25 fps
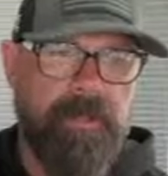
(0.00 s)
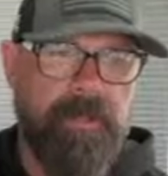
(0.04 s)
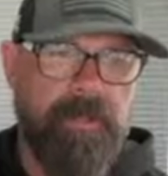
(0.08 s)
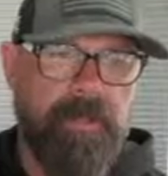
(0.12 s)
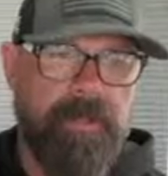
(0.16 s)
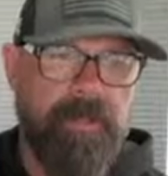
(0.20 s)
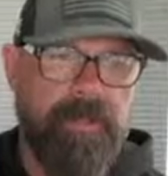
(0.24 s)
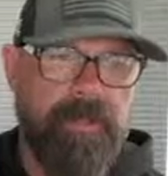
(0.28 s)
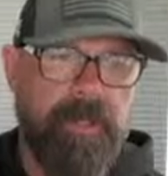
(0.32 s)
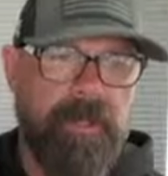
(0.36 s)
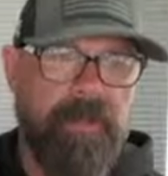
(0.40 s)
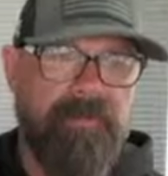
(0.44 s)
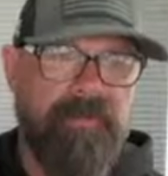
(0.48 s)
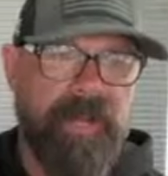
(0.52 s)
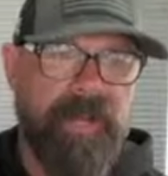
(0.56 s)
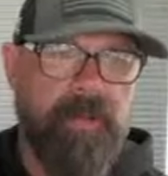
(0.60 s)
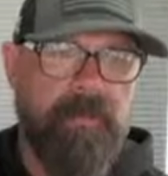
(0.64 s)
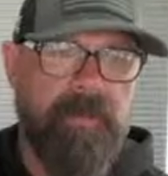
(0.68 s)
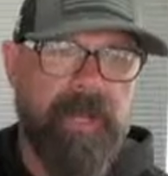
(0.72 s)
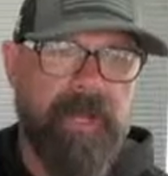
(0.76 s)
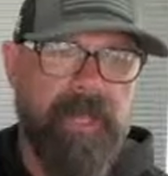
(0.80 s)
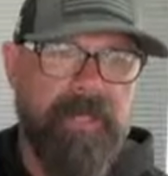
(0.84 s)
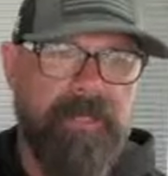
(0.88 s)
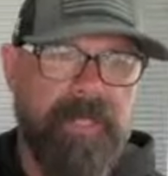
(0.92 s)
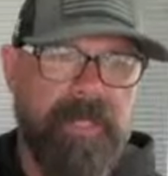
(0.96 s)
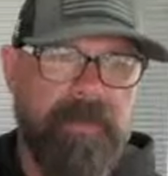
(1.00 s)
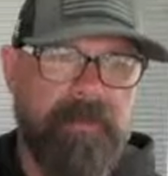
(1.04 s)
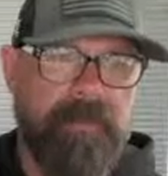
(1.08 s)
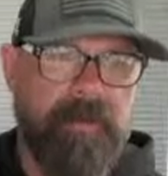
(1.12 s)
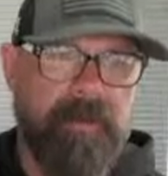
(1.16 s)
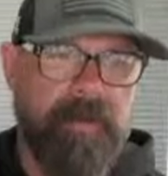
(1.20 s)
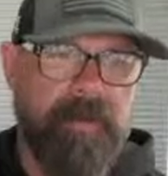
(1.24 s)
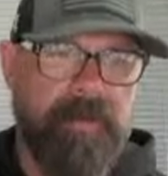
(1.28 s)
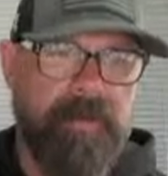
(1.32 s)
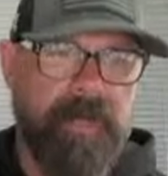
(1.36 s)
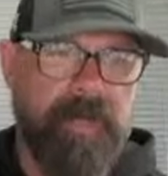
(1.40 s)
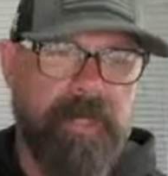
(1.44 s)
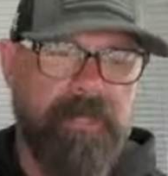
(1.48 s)
so if anyone has any more
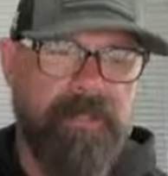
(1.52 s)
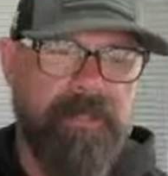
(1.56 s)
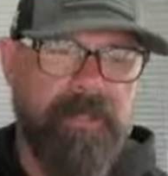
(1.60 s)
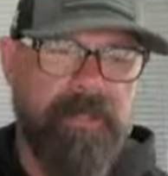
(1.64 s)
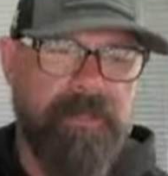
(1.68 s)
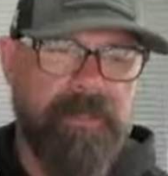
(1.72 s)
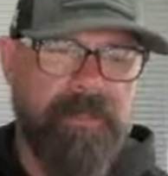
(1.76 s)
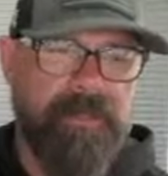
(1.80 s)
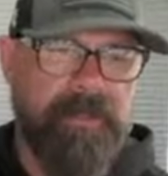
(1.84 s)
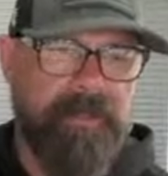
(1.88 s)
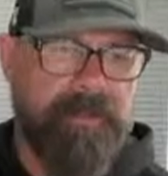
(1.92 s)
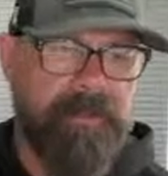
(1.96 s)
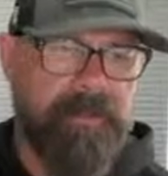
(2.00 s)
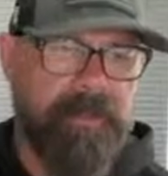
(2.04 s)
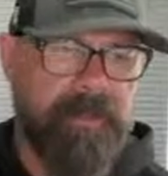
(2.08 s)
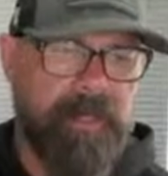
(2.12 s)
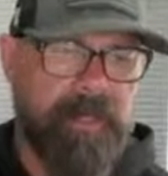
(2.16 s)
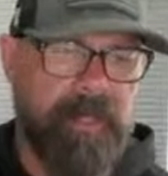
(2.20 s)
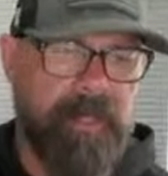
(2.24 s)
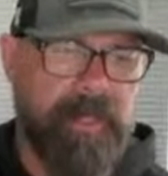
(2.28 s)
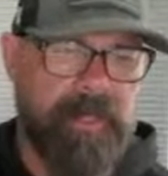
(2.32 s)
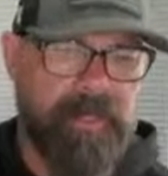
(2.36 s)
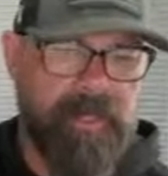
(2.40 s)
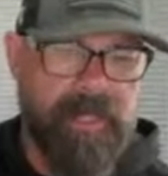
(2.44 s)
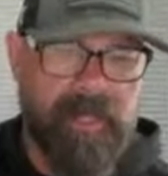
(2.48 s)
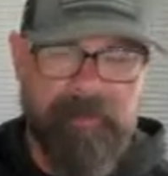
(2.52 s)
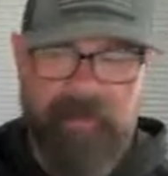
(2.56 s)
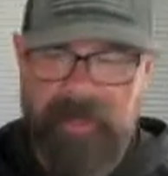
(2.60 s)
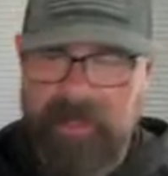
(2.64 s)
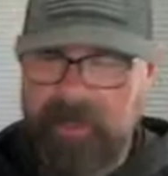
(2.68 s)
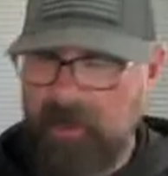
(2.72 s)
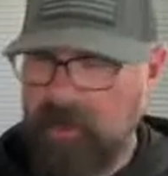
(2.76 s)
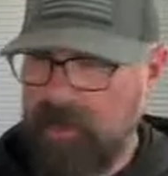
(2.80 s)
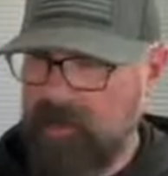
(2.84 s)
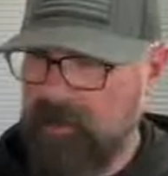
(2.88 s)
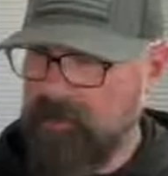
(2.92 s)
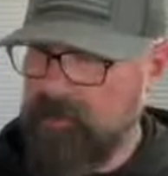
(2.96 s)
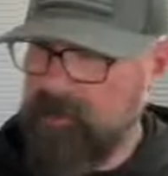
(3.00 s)
questions, let me
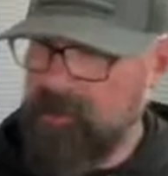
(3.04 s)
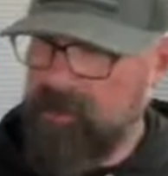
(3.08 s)
know.